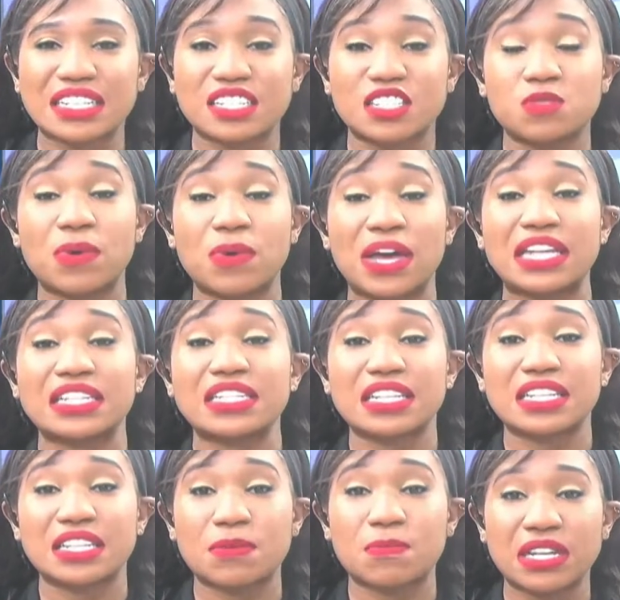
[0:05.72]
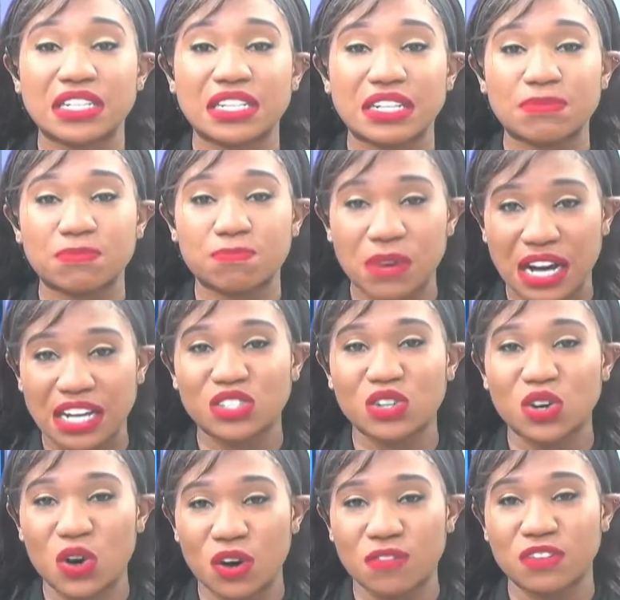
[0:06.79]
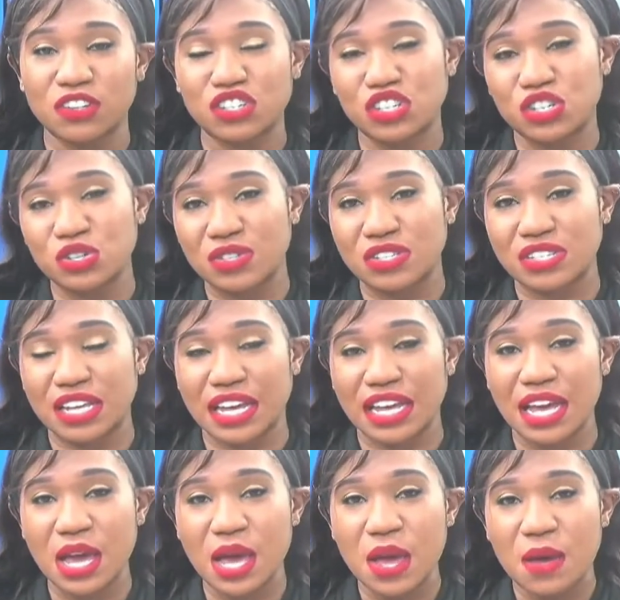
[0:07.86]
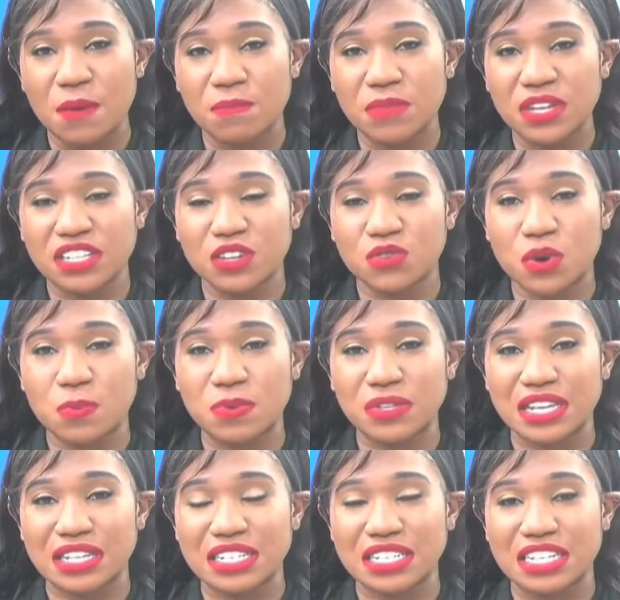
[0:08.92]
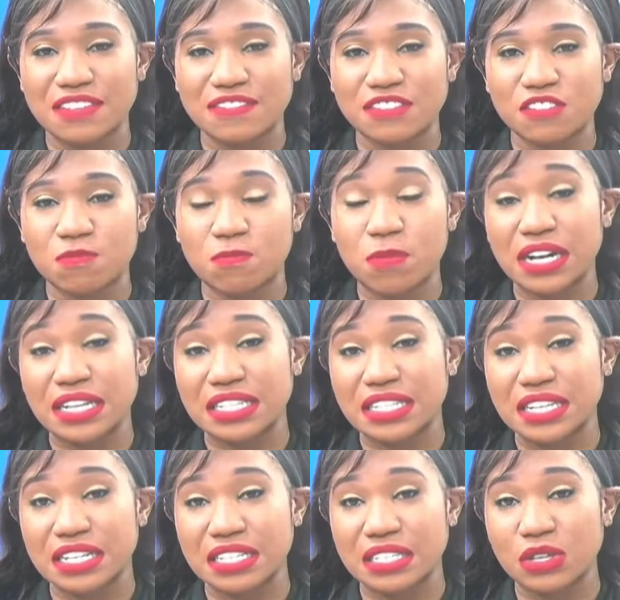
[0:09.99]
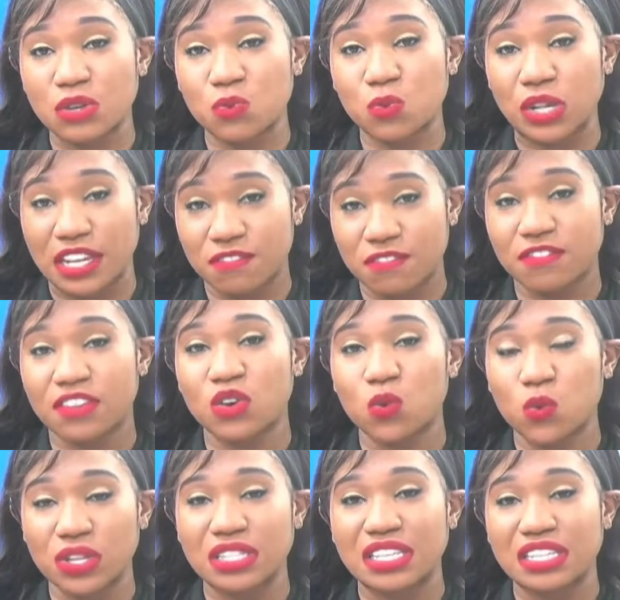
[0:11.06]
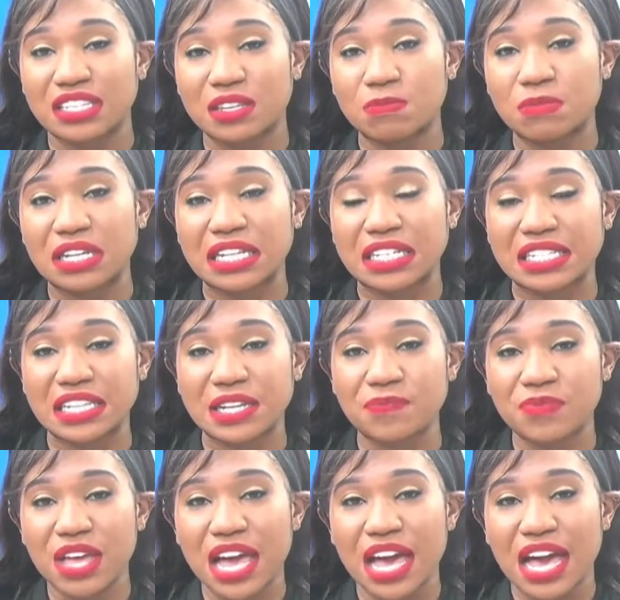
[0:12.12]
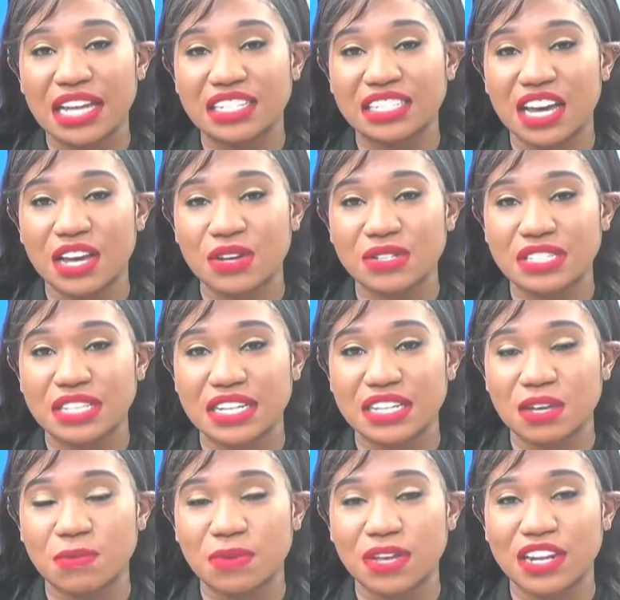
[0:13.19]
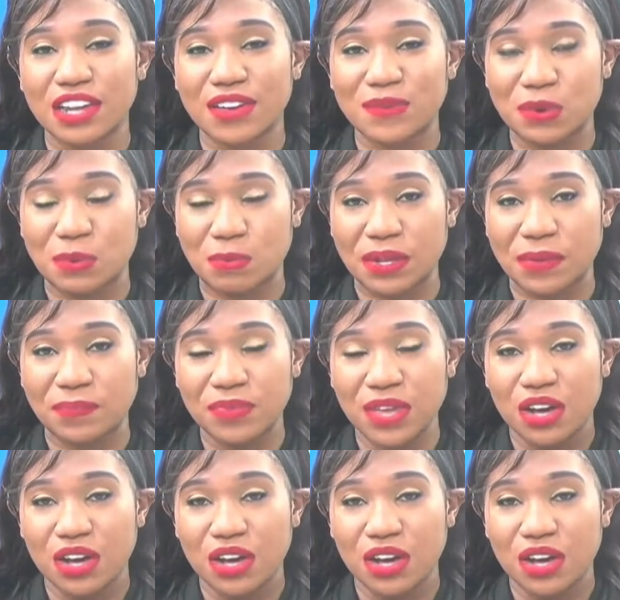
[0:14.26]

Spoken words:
spent the better part of Tuesday meeting representatives of persons living with disability at Nyayo Stadium in Nairobi.